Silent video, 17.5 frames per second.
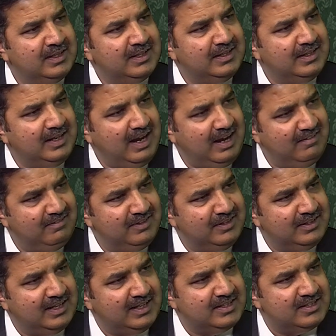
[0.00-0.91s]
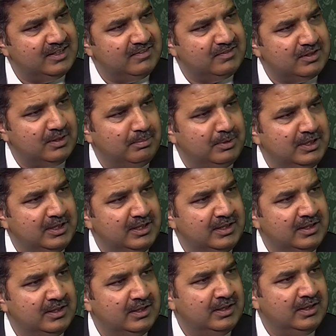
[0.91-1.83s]
the evidence if
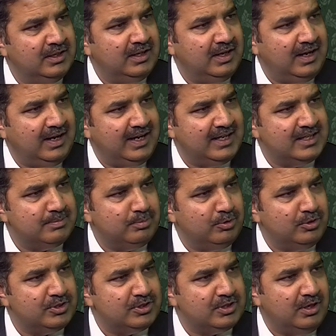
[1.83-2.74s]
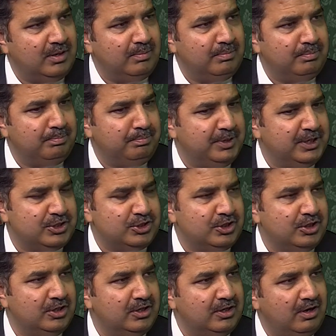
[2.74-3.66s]
somebody has put some
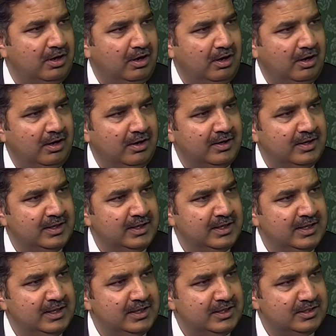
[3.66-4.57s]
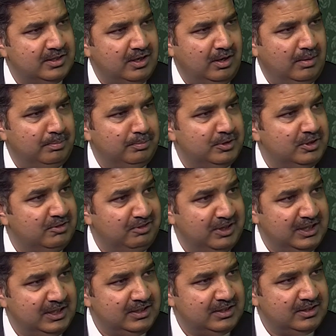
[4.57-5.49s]
picture or some
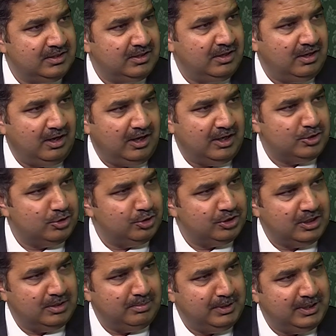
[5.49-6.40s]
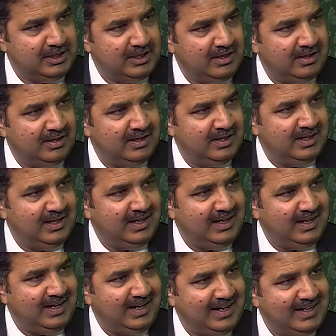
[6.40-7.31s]
tweet on social media
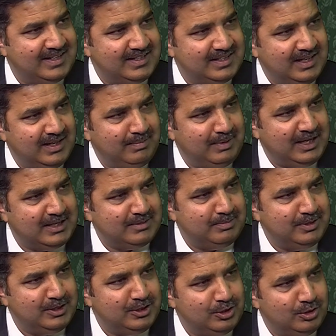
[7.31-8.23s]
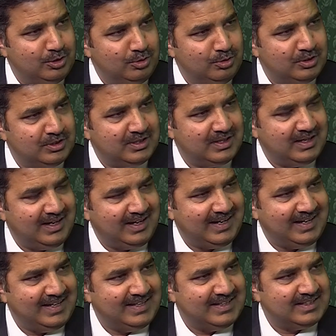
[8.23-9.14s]
and same has been used
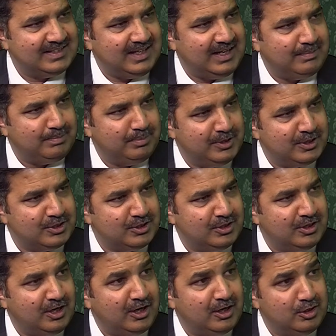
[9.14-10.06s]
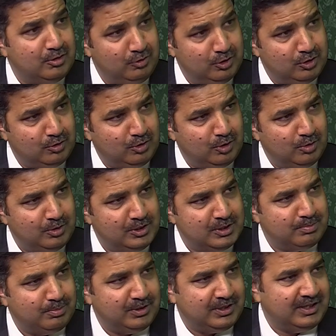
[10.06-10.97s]
against that person or individual who is
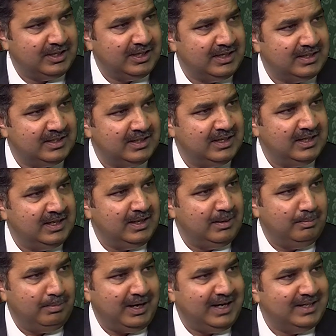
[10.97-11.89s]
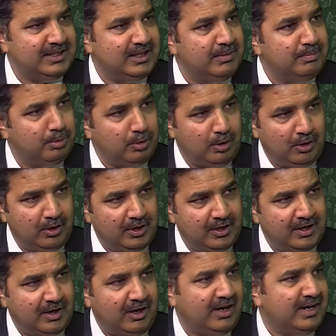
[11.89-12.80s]
putting it by the employer
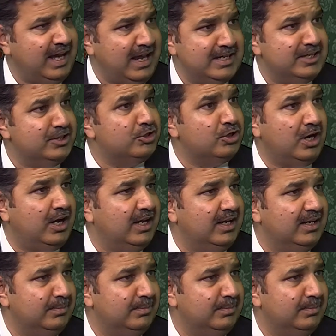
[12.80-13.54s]
or any trial,